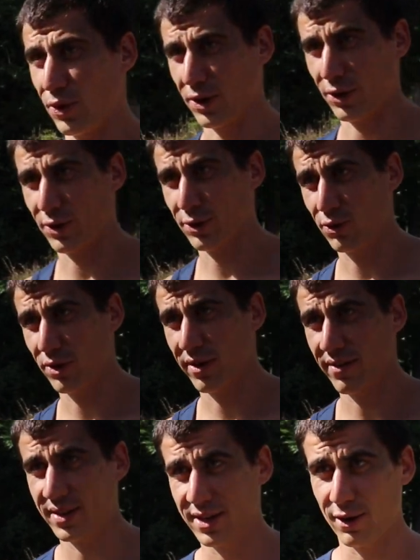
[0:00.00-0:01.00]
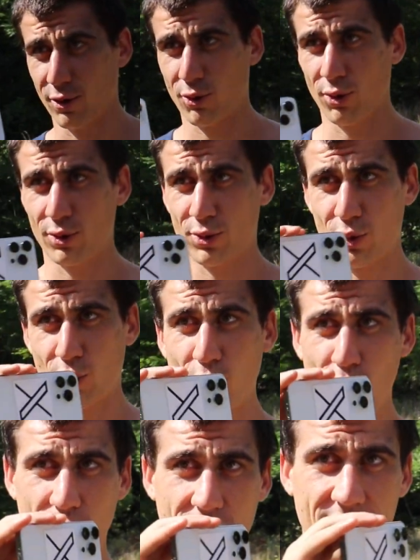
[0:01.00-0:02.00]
you're going to give us a tour